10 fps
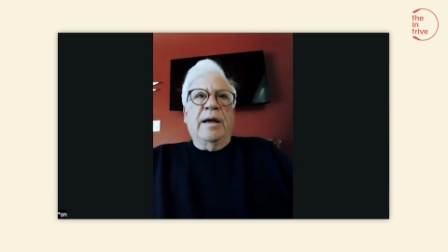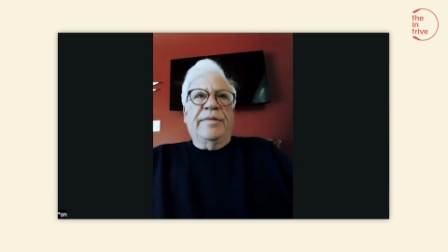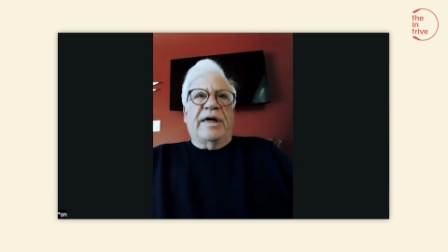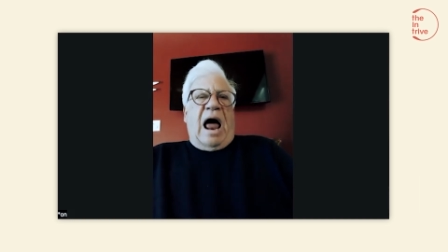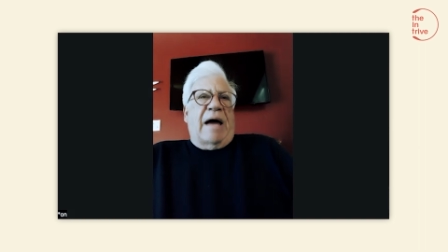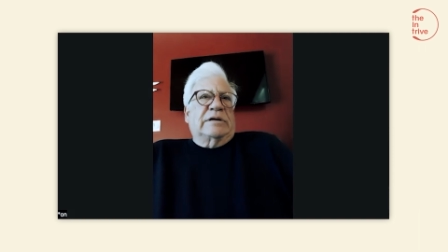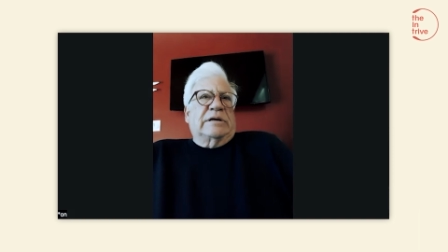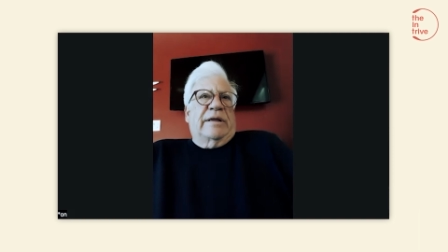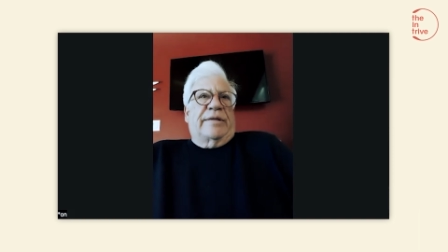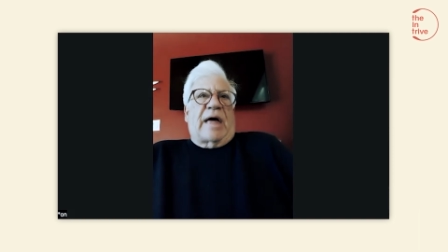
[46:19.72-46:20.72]
that
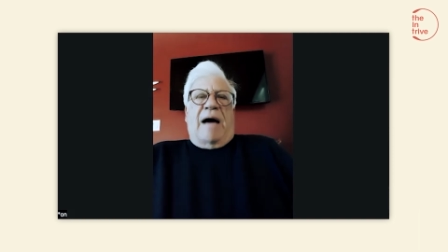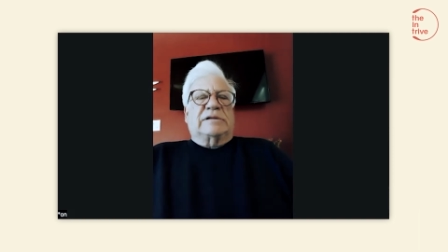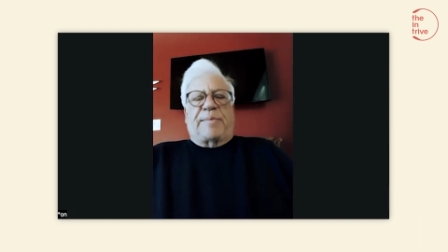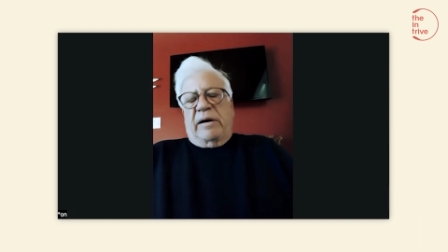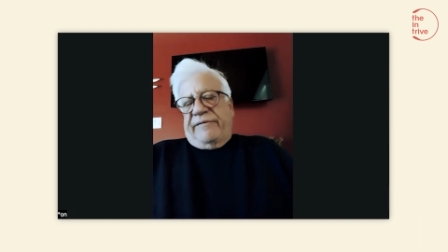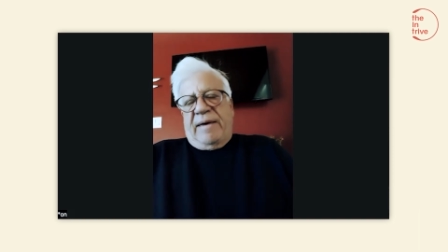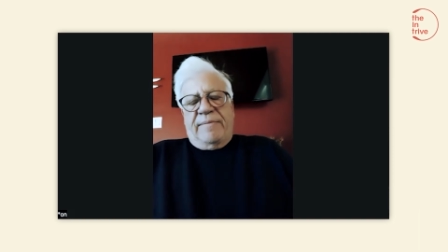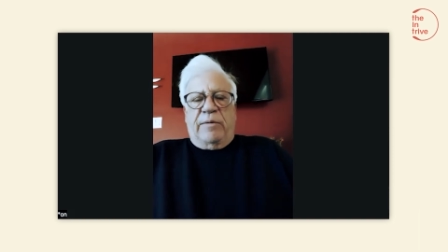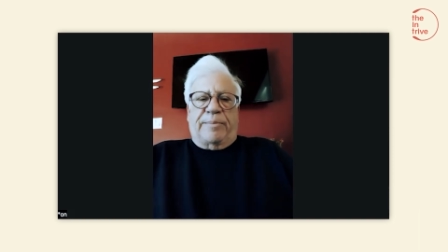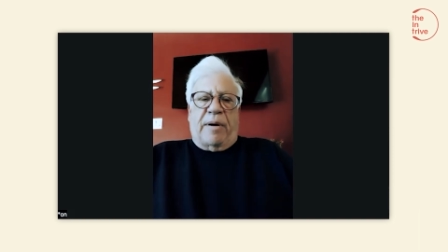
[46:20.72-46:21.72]
I was part of them,
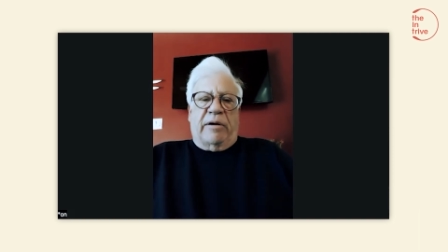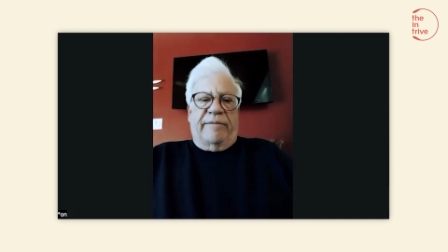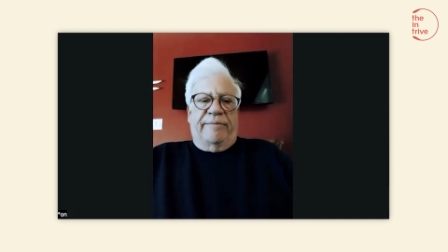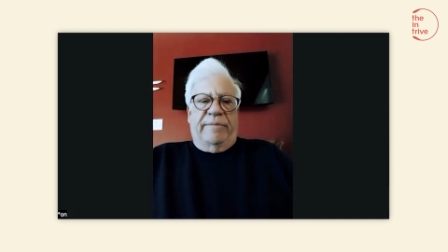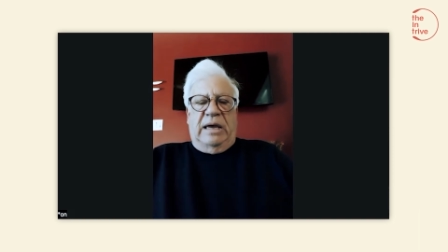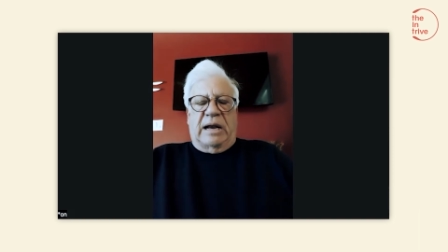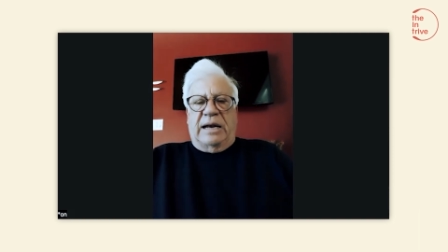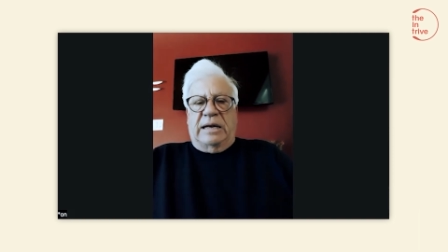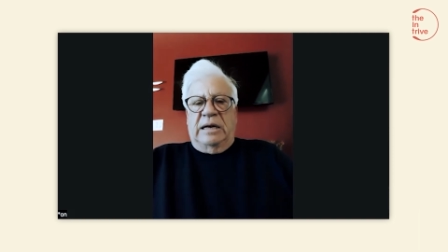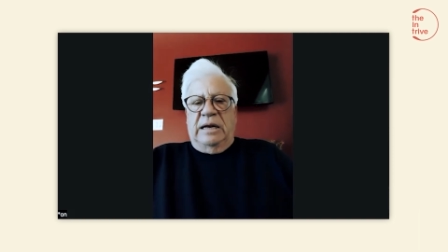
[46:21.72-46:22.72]
they were part of me, and I
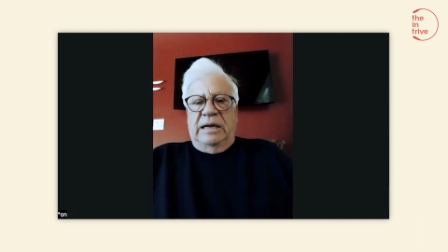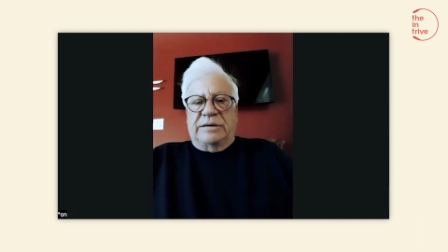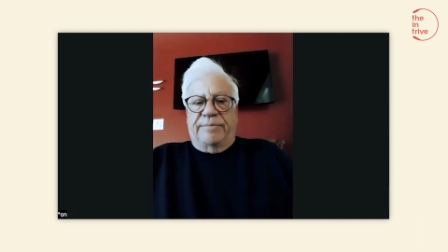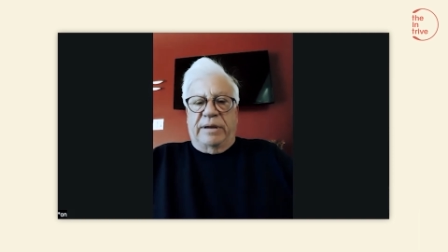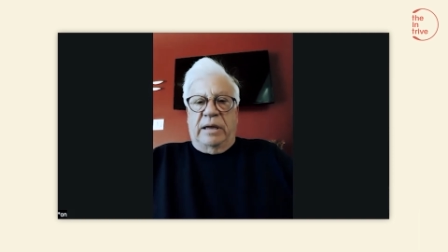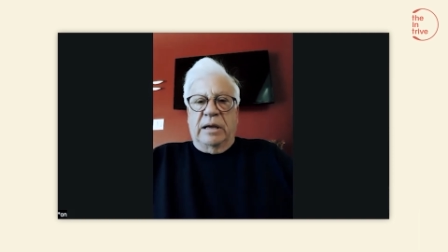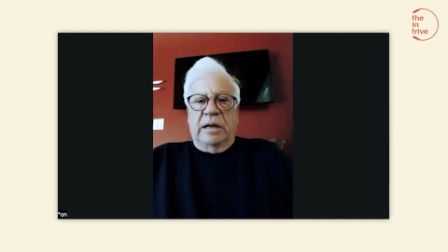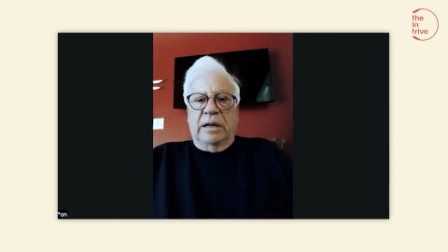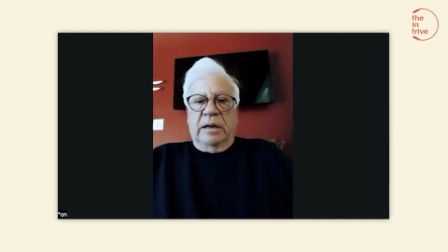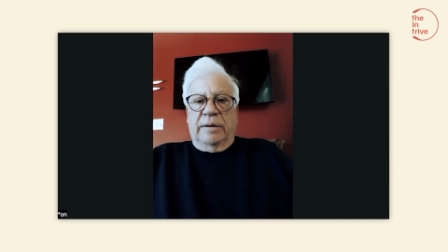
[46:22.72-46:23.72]
didn't need to be
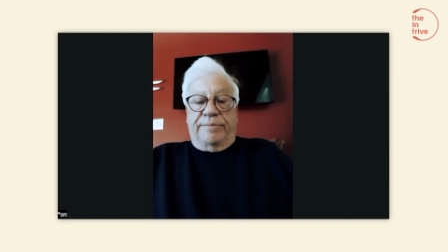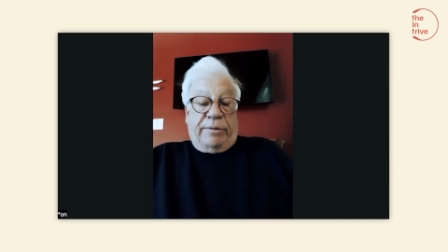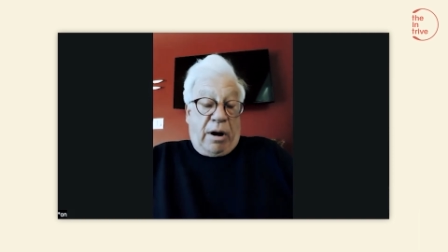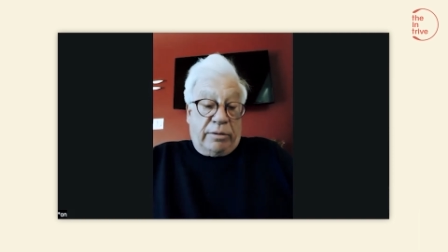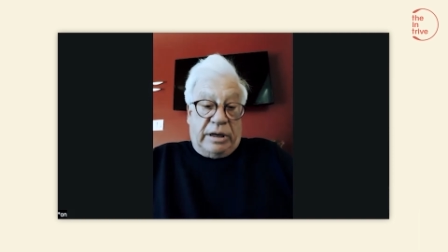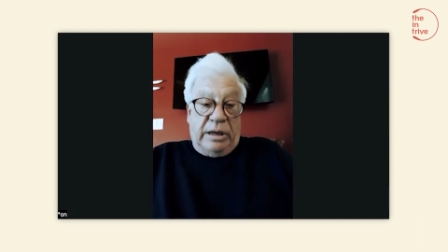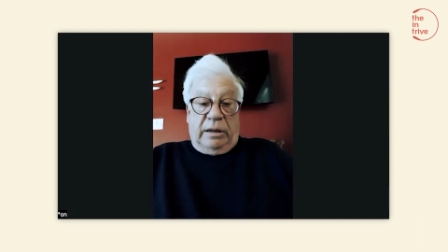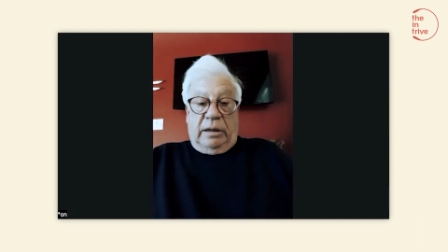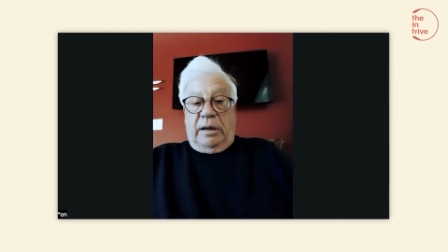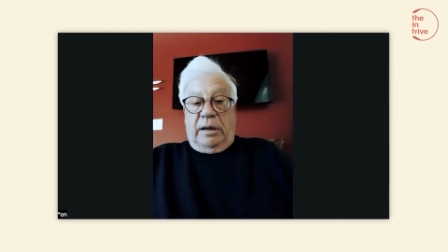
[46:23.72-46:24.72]

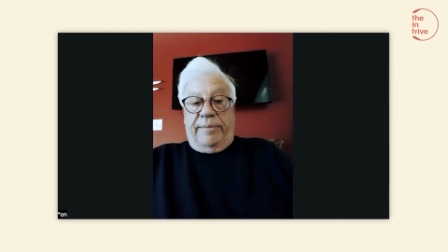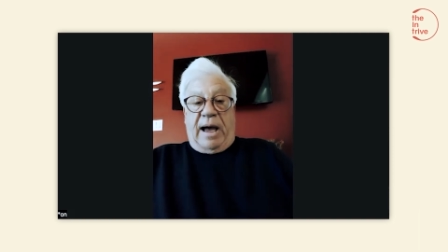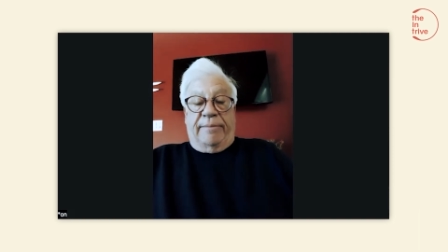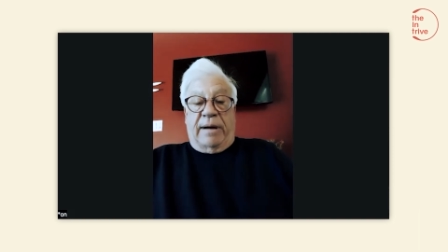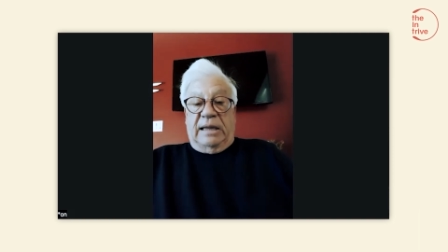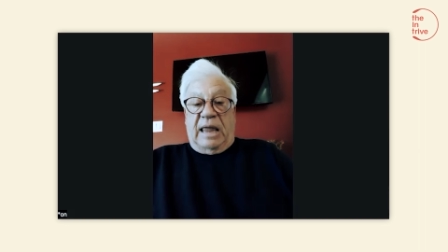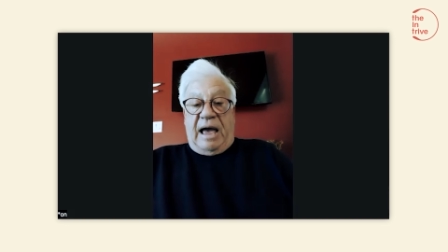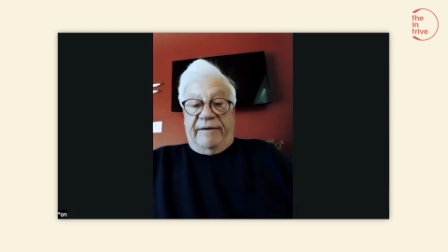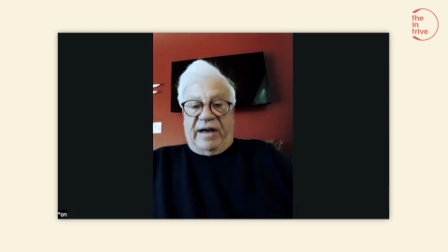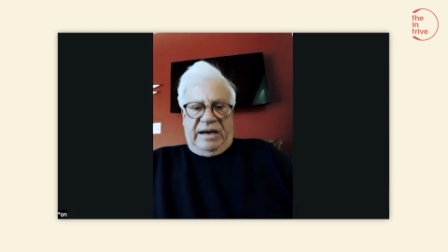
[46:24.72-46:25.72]
parochial about my
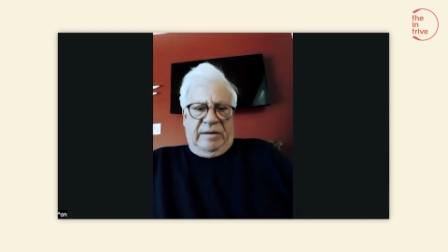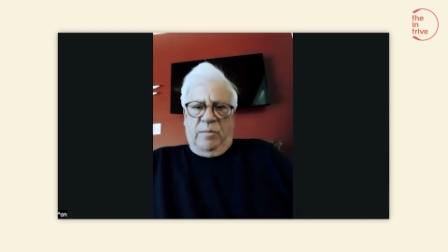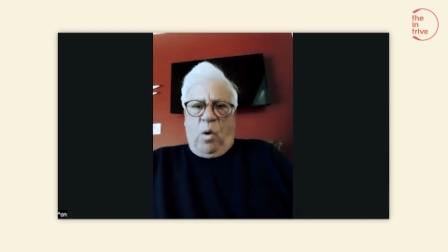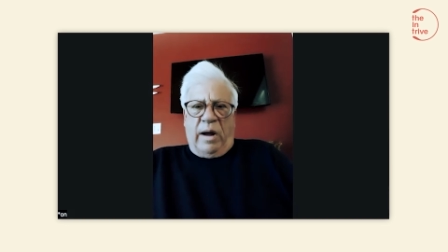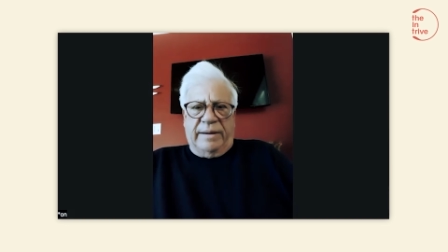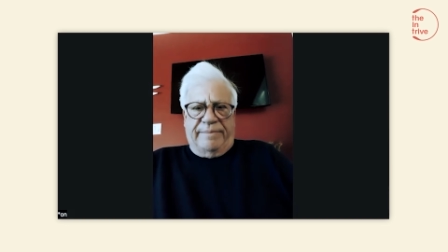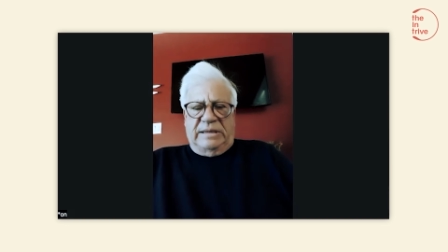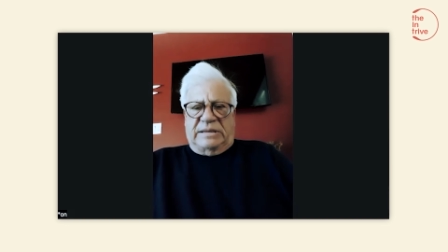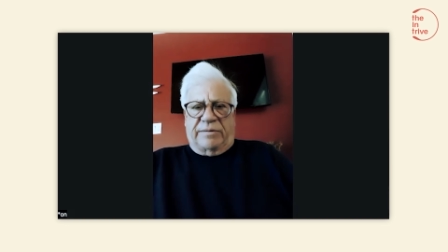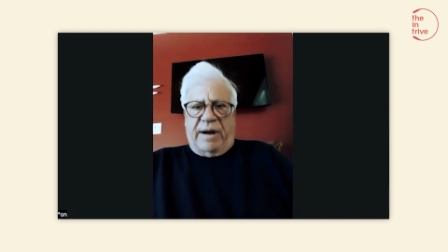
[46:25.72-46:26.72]
life. I didn't want to be
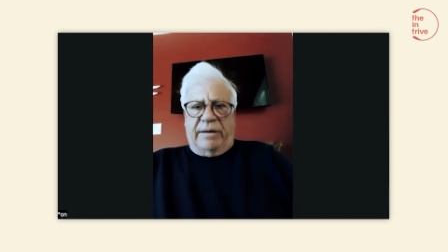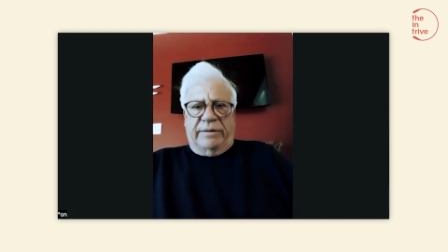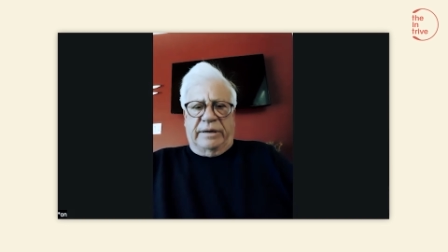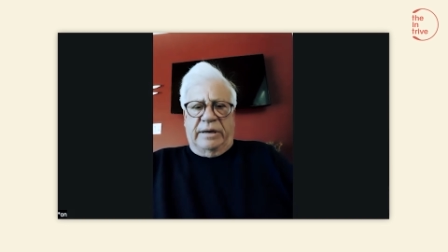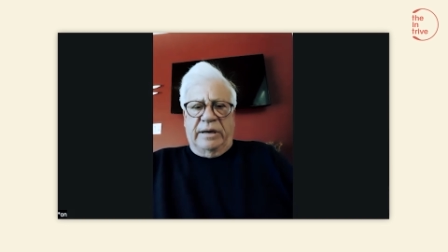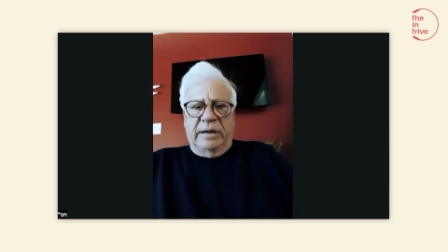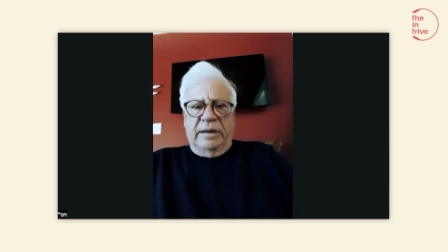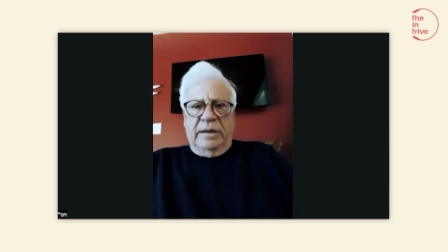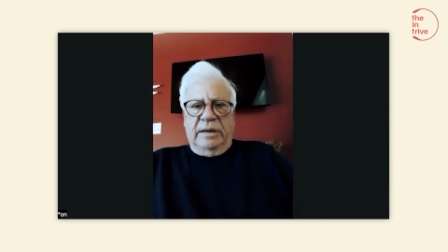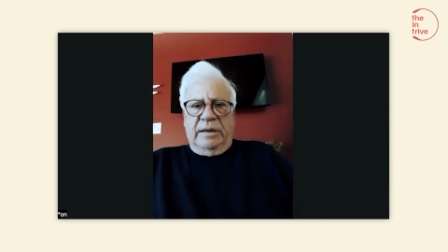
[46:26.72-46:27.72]
surrounded
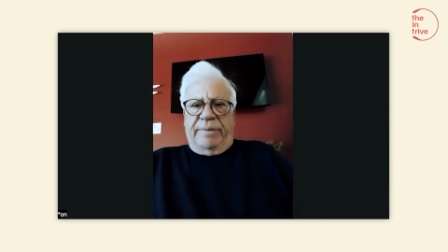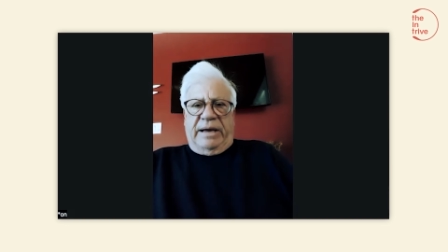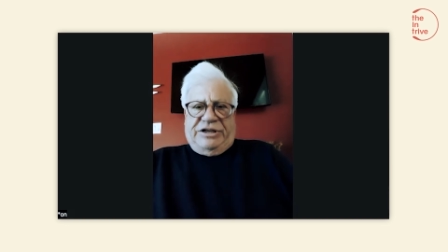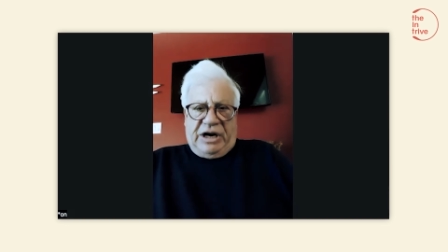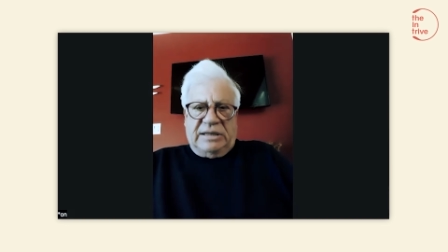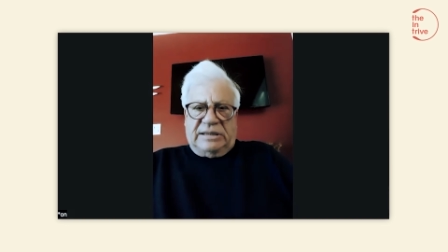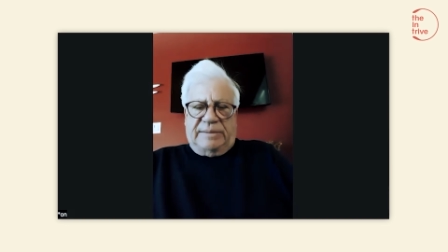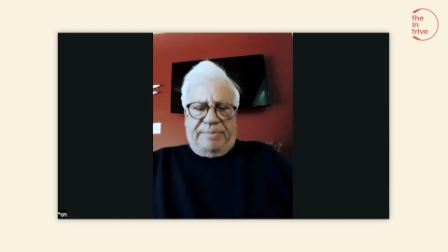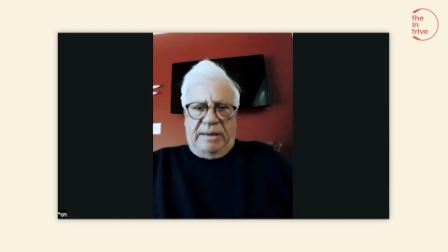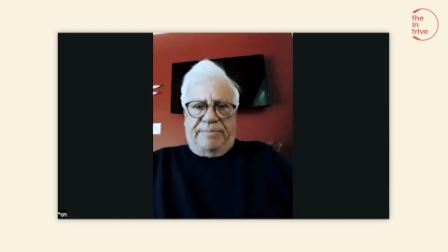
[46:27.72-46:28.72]
by just
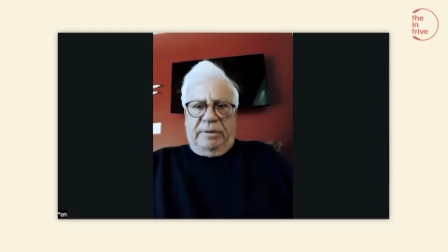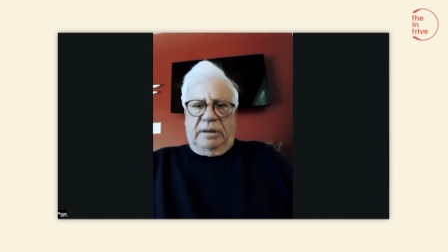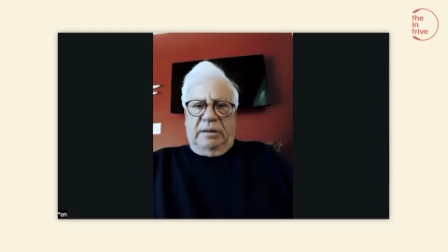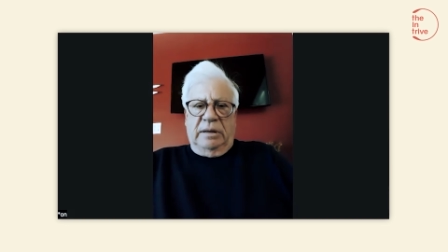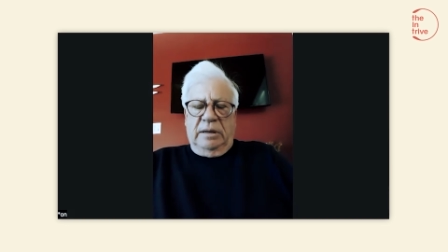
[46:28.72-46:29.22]
people